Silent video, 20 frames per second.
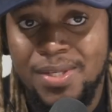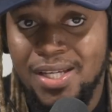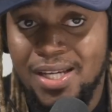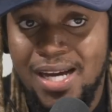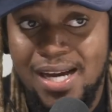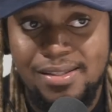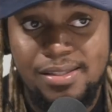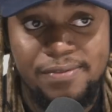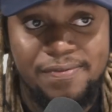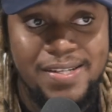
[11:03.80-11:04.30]

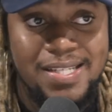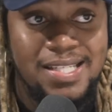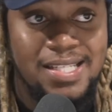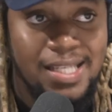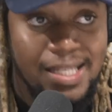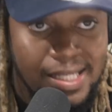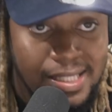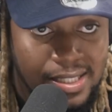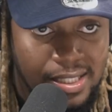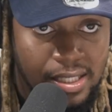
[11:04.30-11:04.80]
Jamaica at the
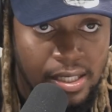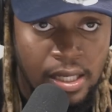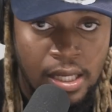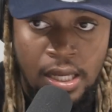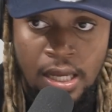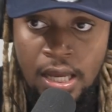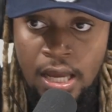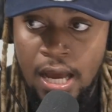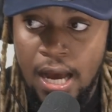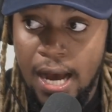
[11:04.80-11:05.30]

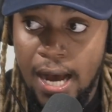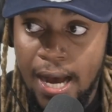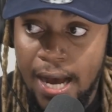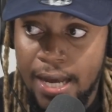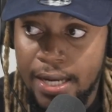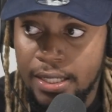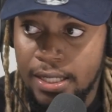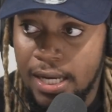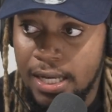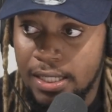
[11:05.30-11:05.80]
facility
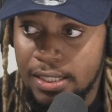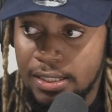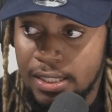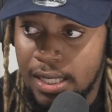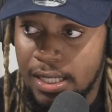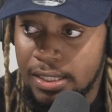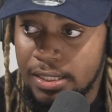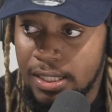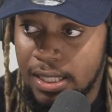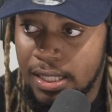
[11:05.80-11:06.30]
and
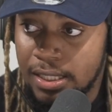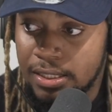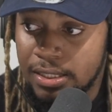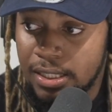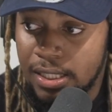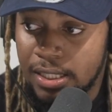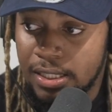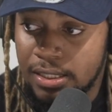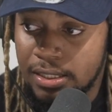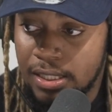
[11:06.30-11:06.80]
and and
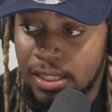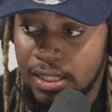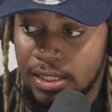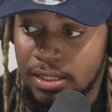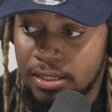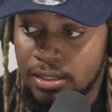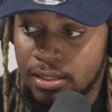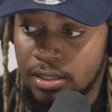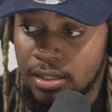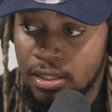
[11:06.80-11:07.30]
and and
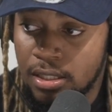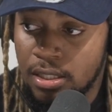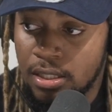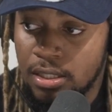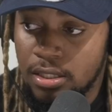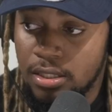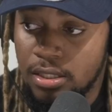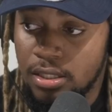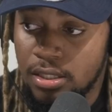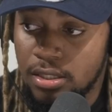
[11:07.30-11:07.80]
and
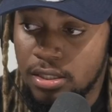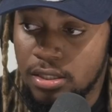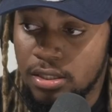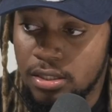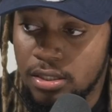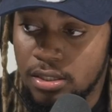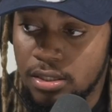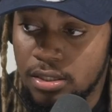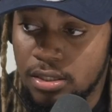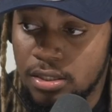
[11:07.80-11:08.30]
the
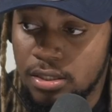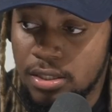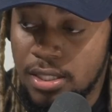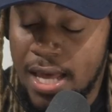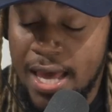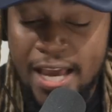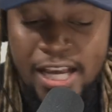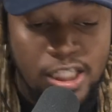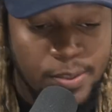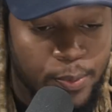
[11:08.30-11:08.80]
the the,
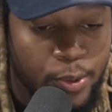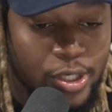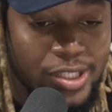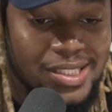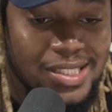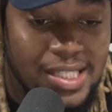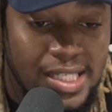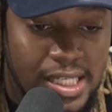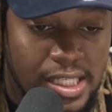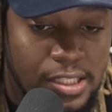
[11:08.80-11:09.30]
the,
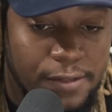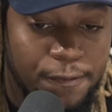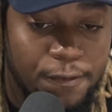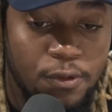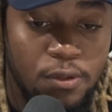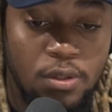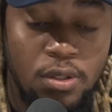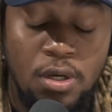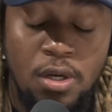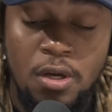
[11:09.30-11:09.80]
expertise
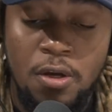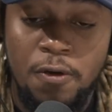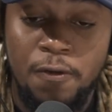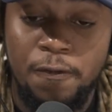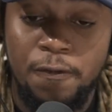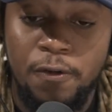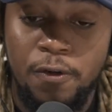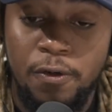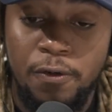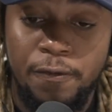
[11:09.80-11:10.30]
for
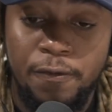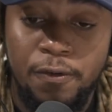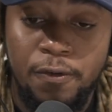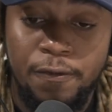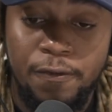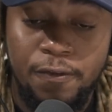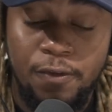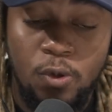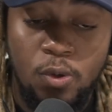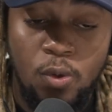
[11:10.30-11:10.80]
for
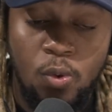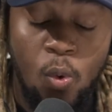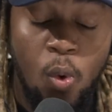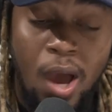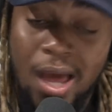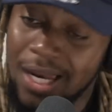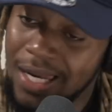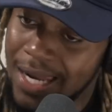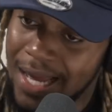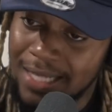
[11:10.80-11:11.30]
for
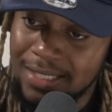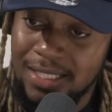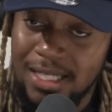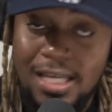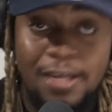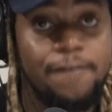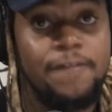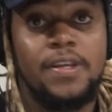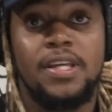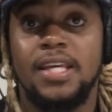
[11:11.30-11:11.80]
quell
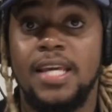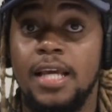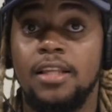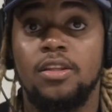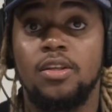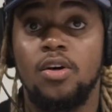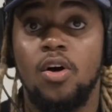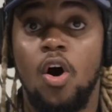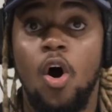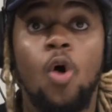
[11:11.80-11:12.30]
that if it
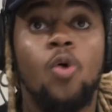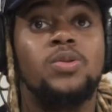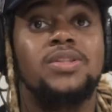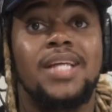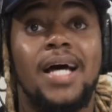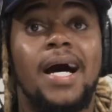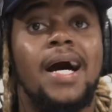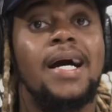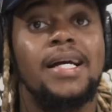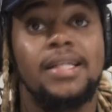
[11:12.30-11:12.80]
get
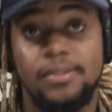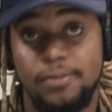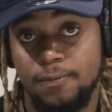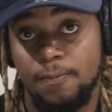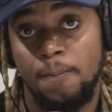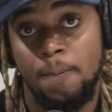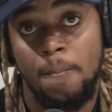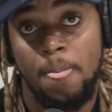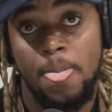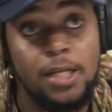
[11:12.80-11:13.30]
out of hand.
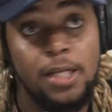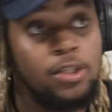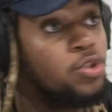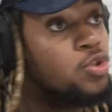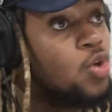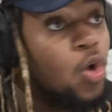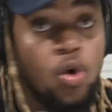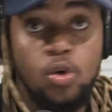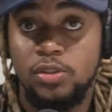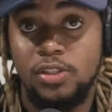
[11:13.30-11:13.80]
I
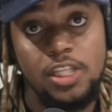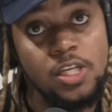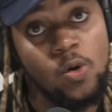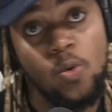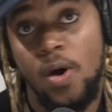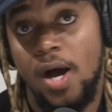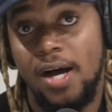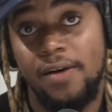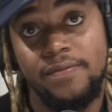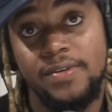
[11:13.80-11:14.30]
don't
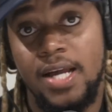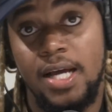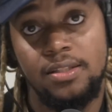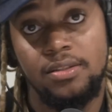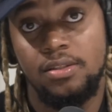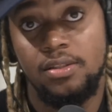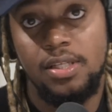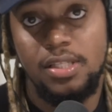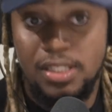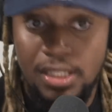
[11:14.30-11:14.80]
think we have
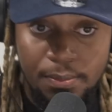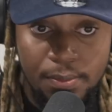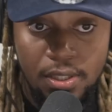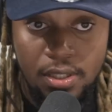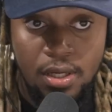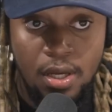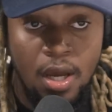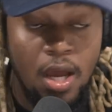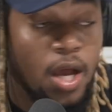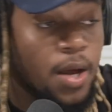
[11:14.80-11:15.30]
that. You see
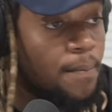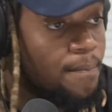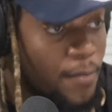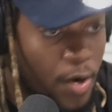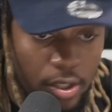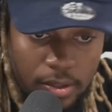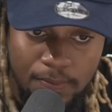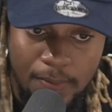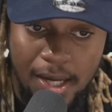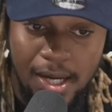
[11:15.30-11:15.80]
me?
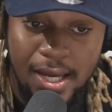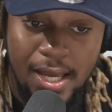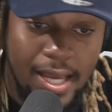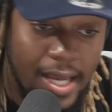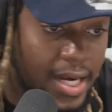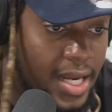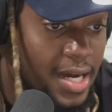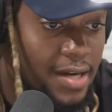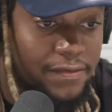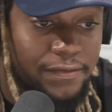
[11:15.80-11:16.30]
But me I
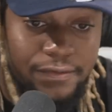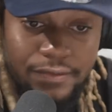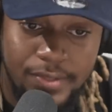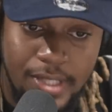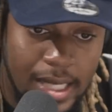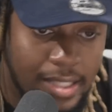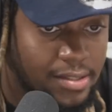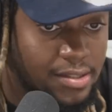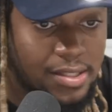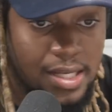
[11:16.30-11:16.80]
got
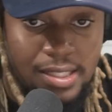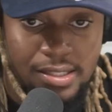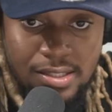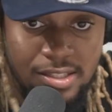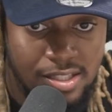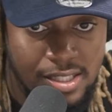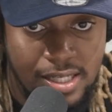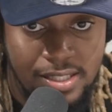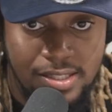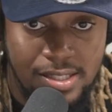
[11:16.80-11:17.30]
enough that
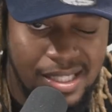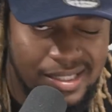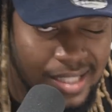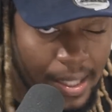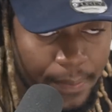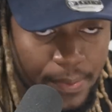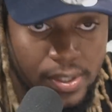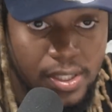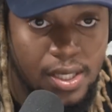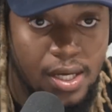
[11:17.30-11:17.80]
that's that,
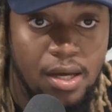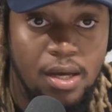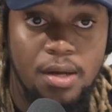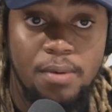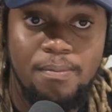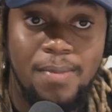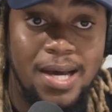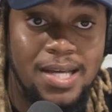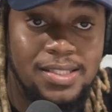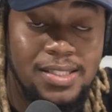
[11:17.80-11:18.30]
that topic here
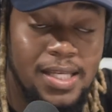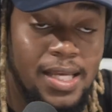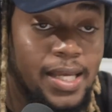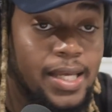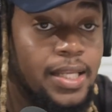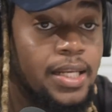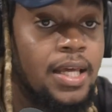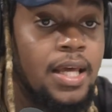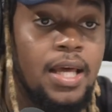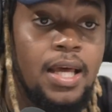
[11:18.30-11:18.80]
by
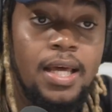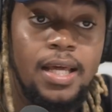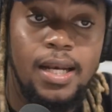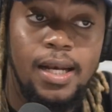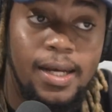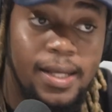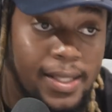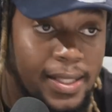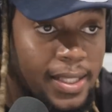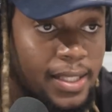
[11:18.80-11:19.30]
saying
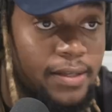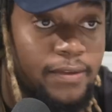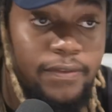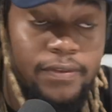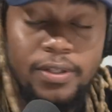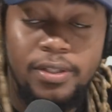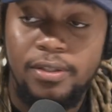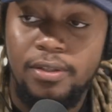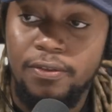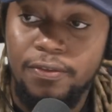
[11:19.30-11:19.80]

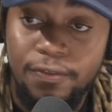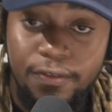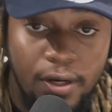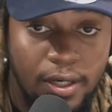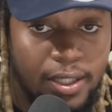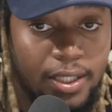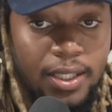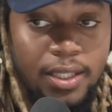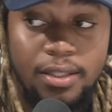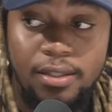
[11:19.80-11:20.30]
leave the
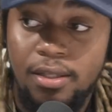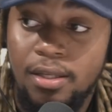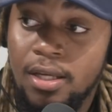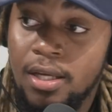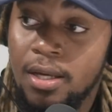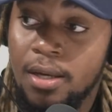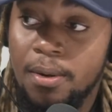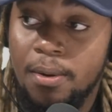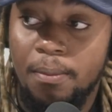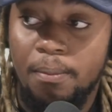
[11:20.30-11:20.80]
fucking
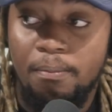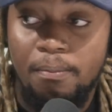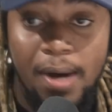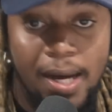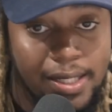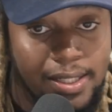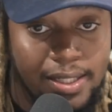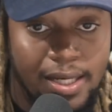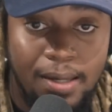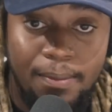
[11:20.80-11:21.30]

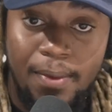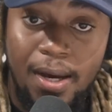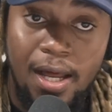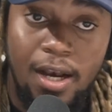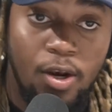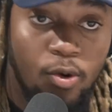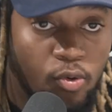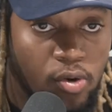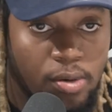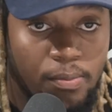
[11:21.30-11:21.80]
man them
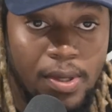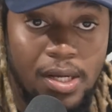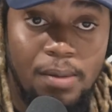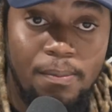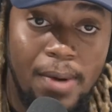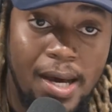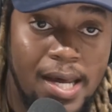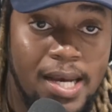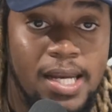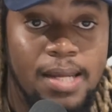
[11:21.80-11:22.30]
alone,
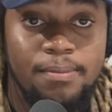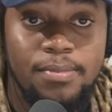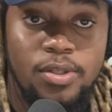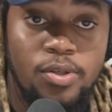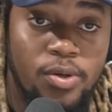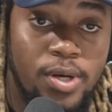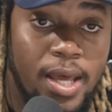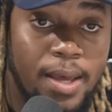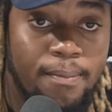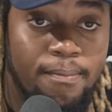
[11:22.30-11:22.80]
make the man
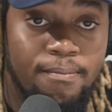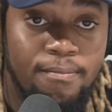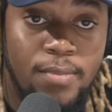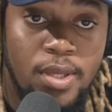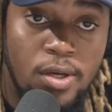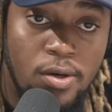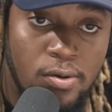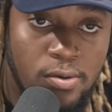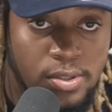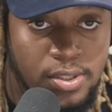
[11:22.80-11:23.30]
them do their
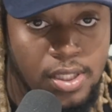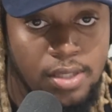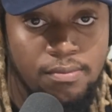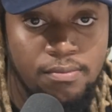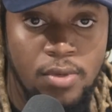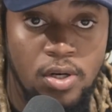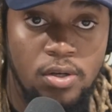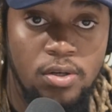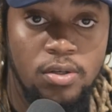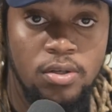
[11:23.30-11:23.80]

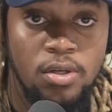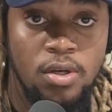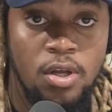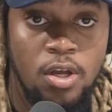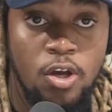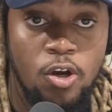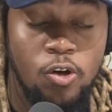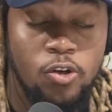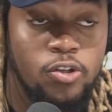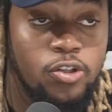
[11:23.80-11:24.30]
music, bro.
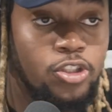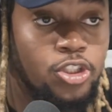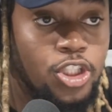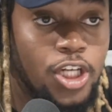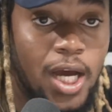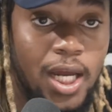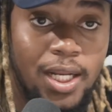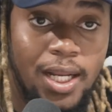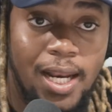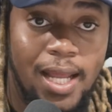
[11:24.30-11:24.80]
When I
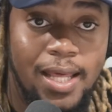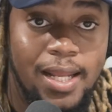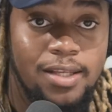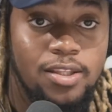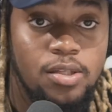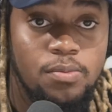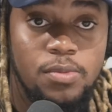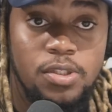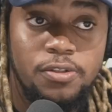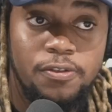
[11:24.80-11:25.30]
draw the
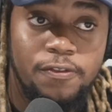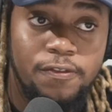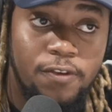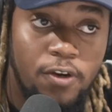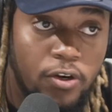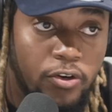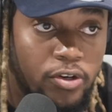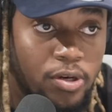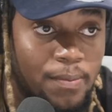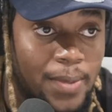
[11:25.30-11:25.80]
line too much
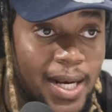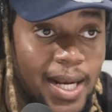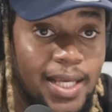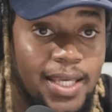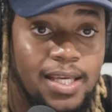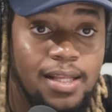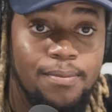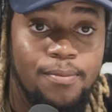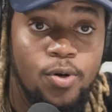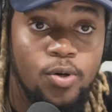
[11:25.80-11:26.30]
fuckery,
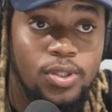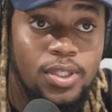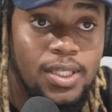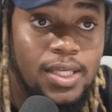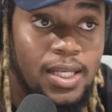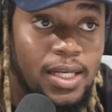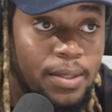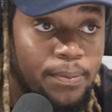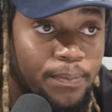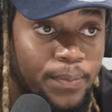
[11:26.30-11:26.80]
man. I kill
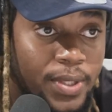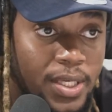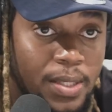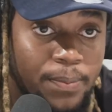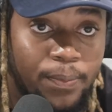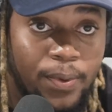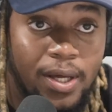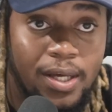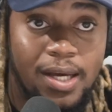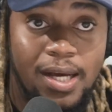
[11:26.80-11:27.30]
about killing
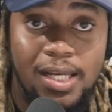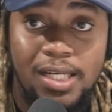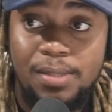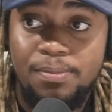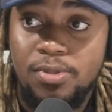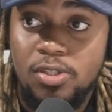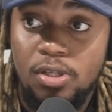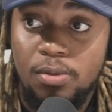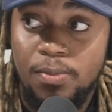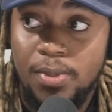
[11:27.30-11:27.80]
people and
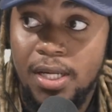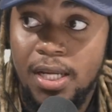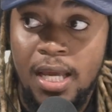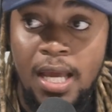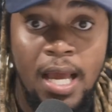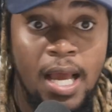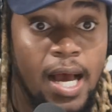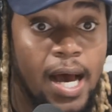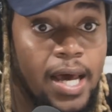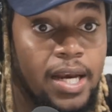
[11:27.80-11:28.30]
all them something
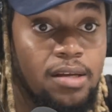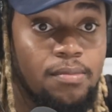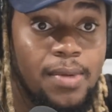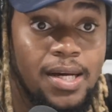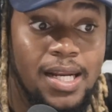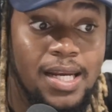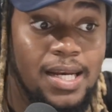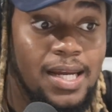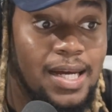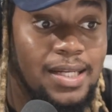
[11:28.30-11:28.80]
there. And
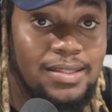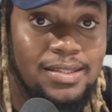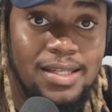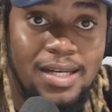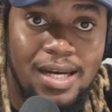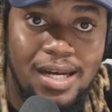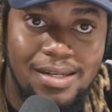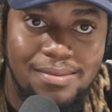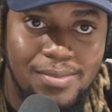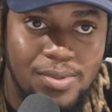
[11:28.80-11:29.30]
nobody
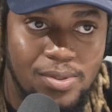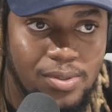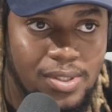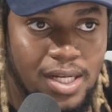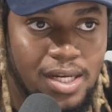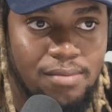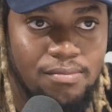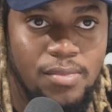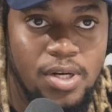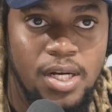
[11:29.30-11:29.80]
not talk
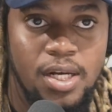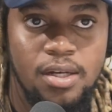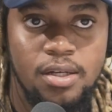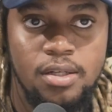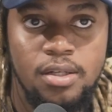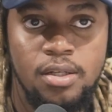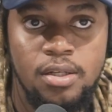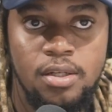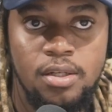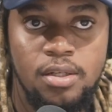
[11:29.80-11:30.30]
about that,
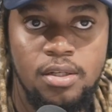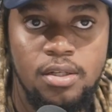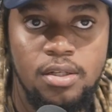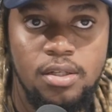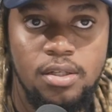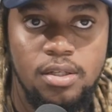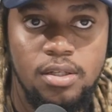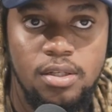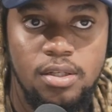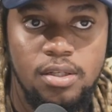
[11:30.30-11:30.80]
brother.
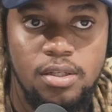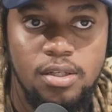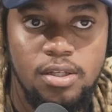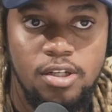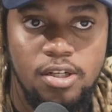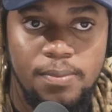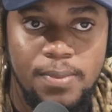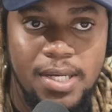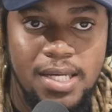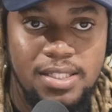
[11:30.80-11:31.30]

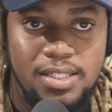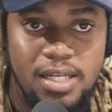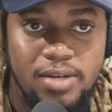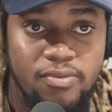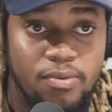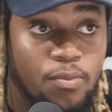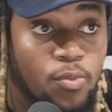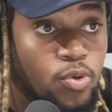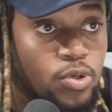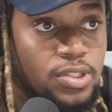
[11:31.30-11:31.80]
You know what I mean? I
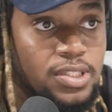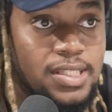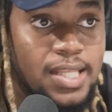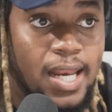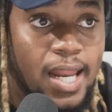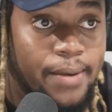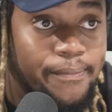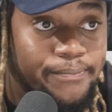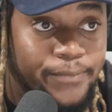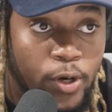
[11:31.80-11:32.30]
say everybody
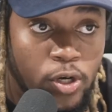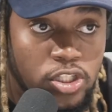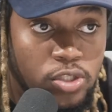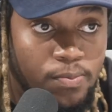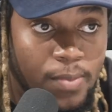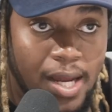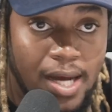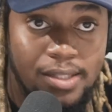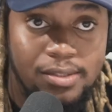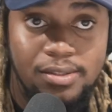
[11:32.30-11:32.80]
still a
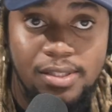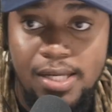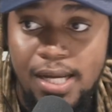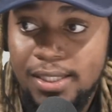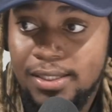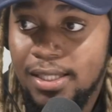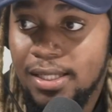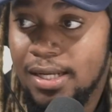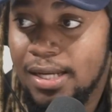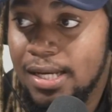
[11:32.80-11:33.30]
boss blank
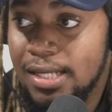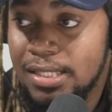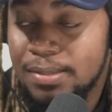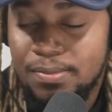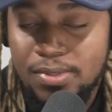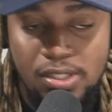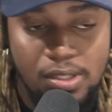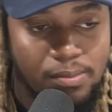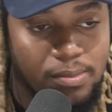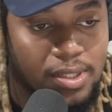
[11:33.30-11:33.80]
to that and
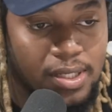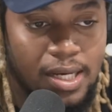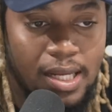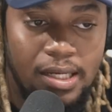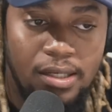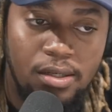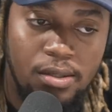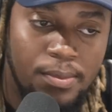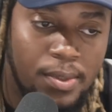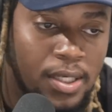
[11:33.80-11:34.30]
all them something.
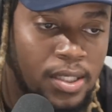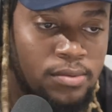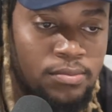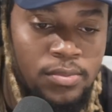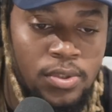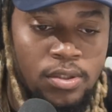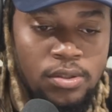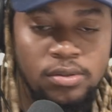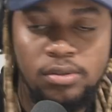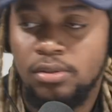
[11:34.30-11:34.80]
They're like, come
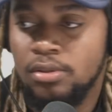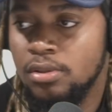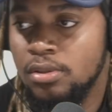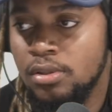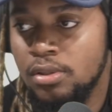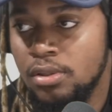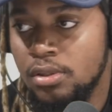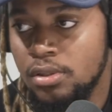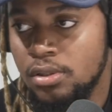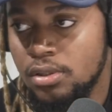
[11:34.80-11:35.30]
on, bro.
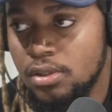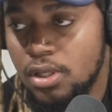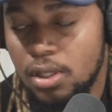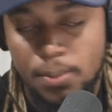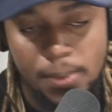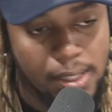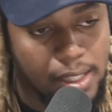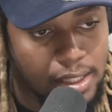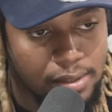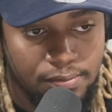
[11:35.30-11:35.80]

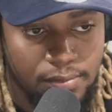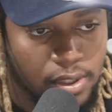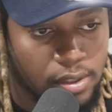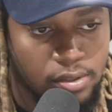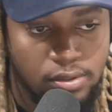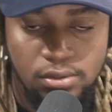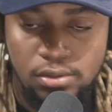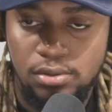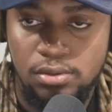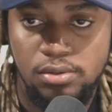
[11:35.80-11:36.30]
Come on,
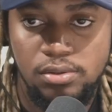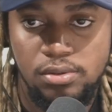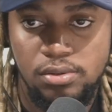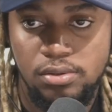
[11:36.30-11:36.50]
bro.